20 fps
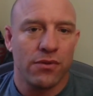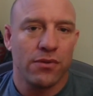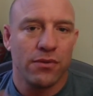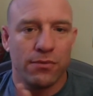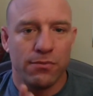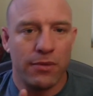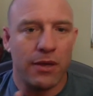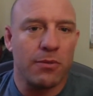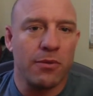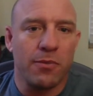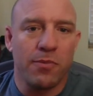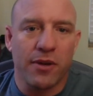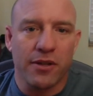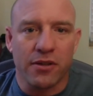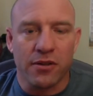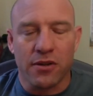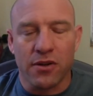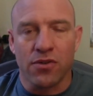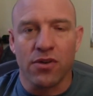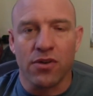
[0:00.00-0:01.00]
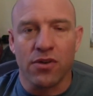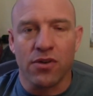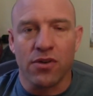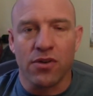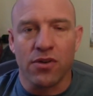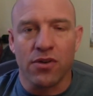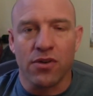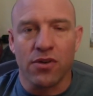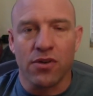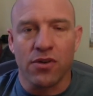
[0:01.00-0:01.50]
make me pick the Korean
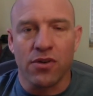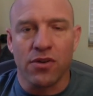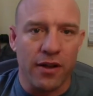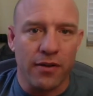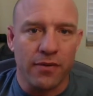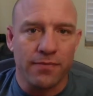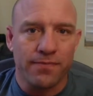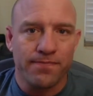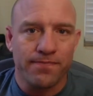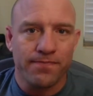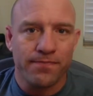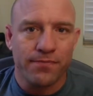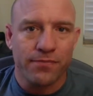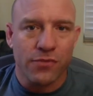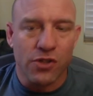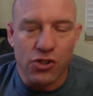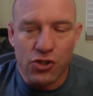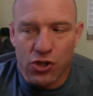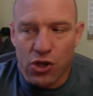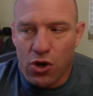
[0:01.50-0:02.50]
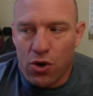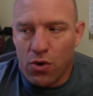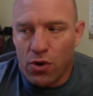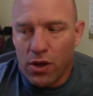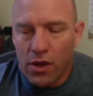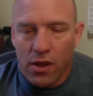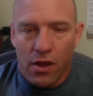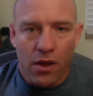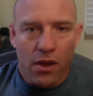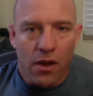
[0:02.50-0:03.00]
Zombie in the final.
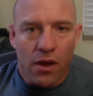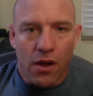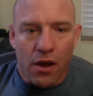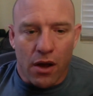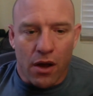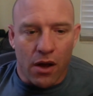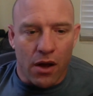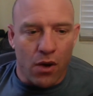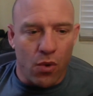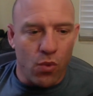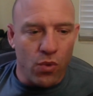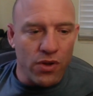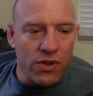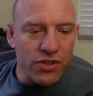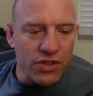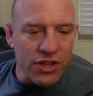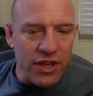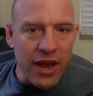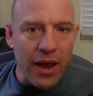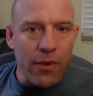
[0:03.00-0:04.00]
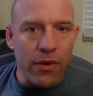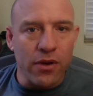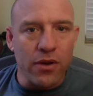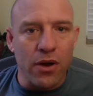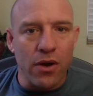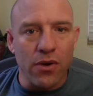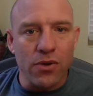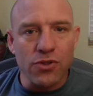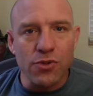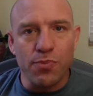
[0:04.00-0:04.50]
So we'll see how it
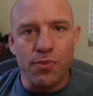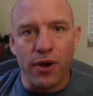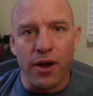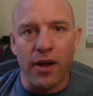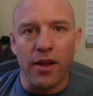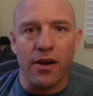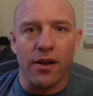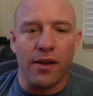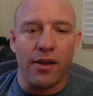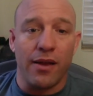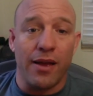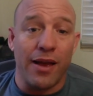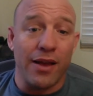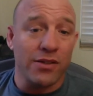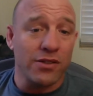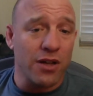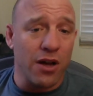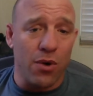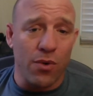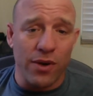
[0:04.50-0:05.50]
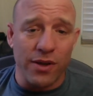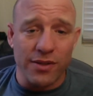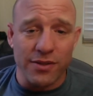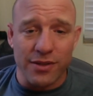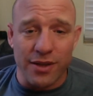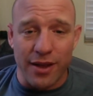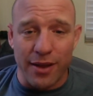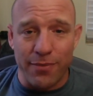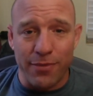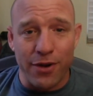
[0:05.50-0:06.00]
goes. But as always,
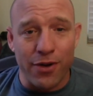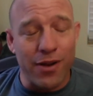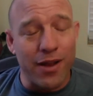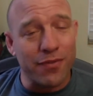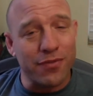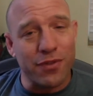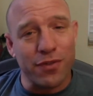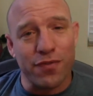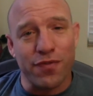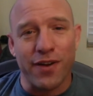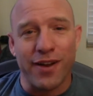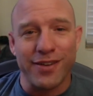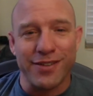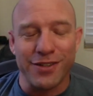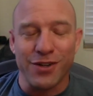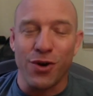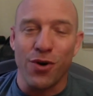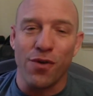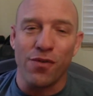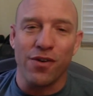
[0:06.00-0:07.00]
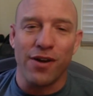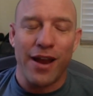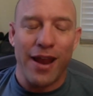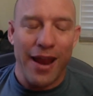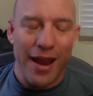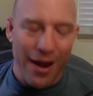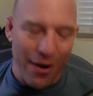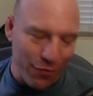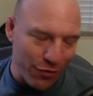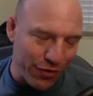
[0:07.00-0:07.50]
I'm there after the fight to go over
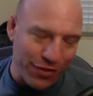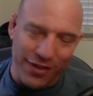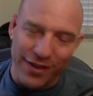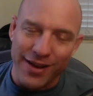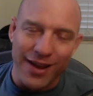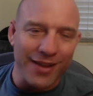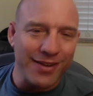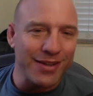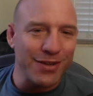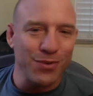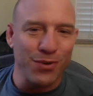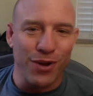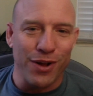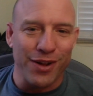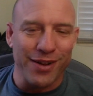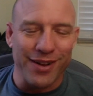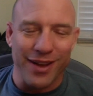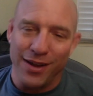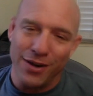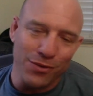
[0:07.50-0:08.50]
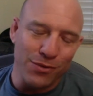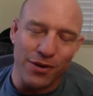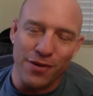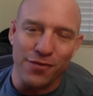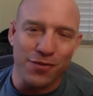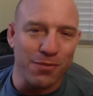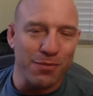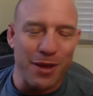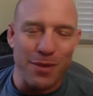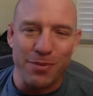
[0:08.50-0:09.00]
everything I did wrong. I don't run
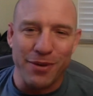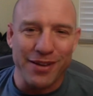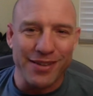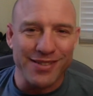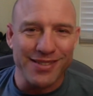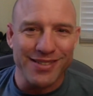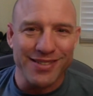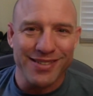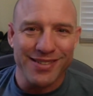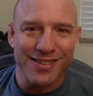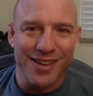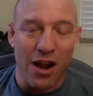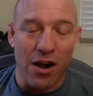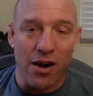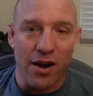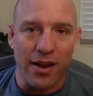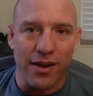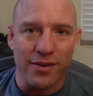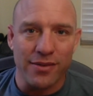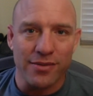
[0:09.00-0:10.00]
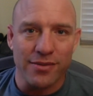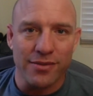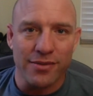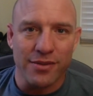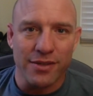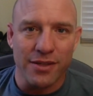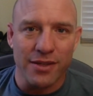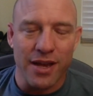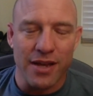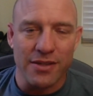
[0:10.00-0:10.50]
from my picks. All right.
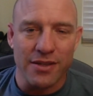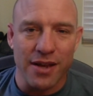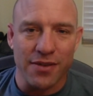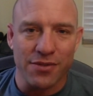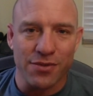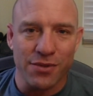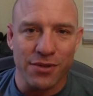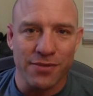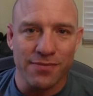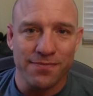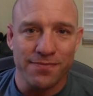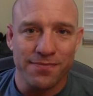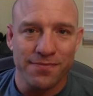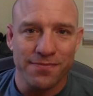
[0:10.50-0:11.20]
See you guys afterward.